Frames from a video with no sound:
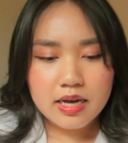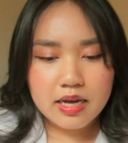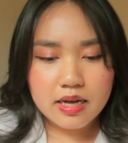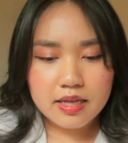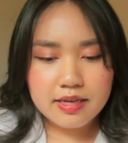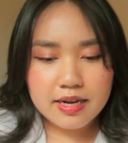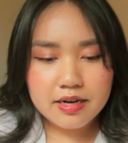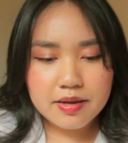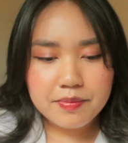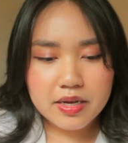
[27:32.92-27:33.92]
The edit
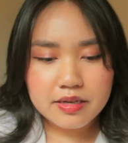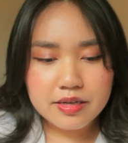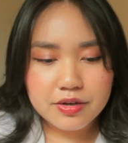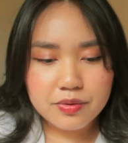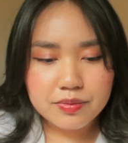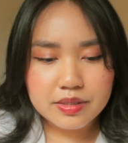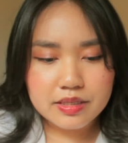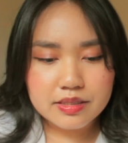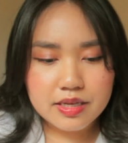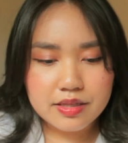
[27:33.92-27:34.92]
I made here
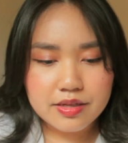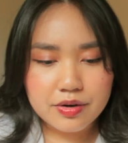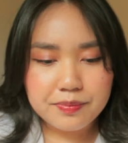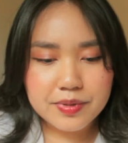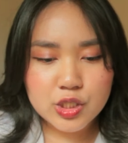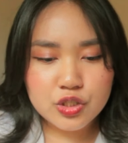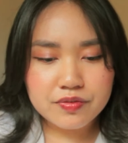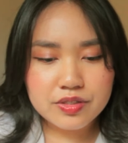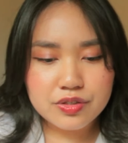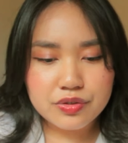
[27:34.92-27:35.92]
was their
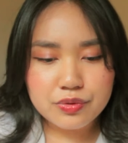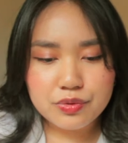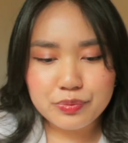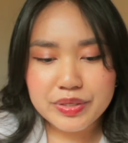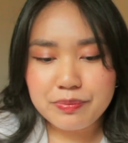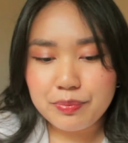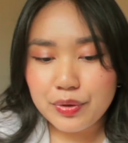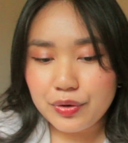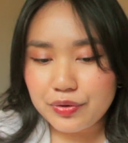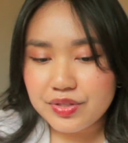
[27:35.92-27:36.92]
mischievous youth
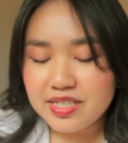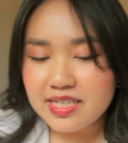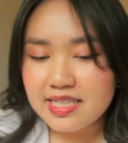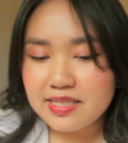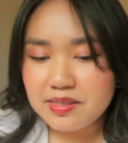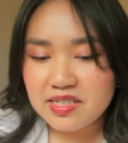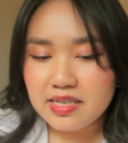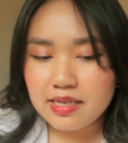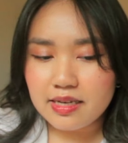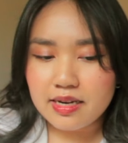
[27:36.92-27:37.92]
rebirthed in the sticky
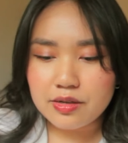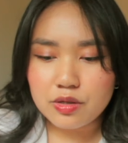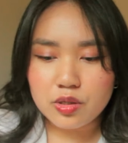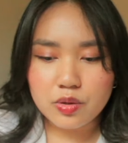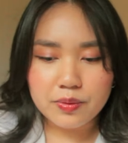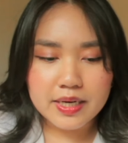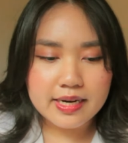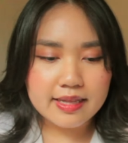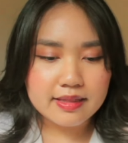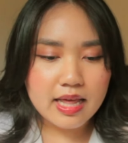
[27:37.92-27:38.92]
heat and chlorine
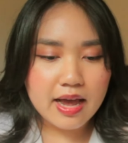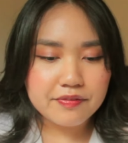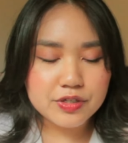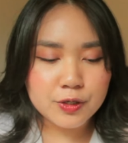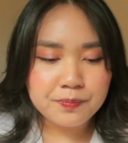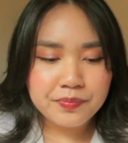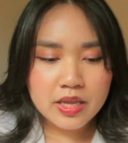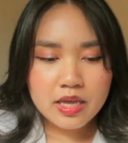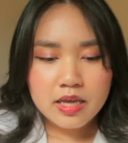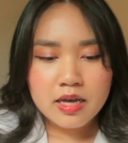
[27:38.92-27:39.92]
and laughter.
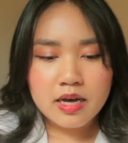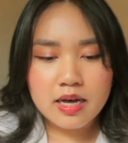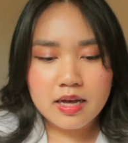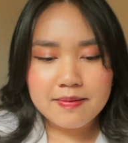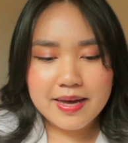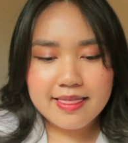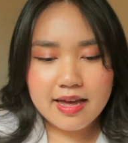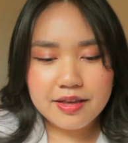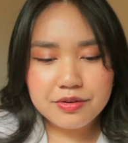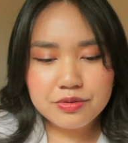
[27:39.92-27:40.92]

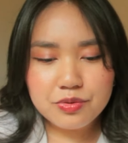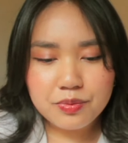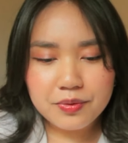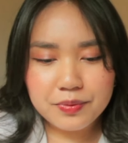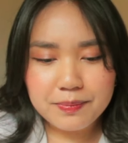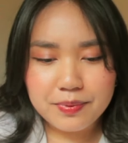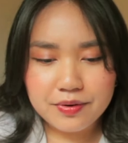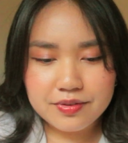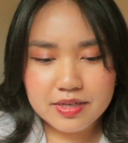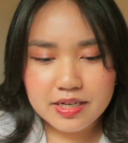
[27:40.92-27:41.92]
I use the word
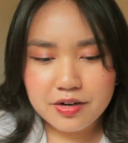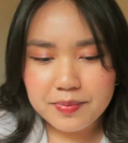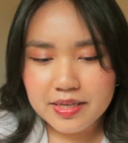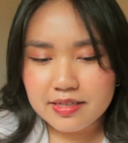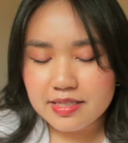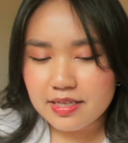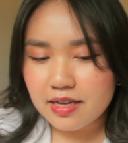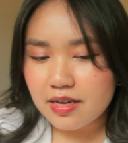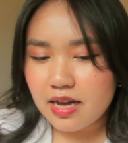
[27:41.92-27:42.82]
rebirthed here because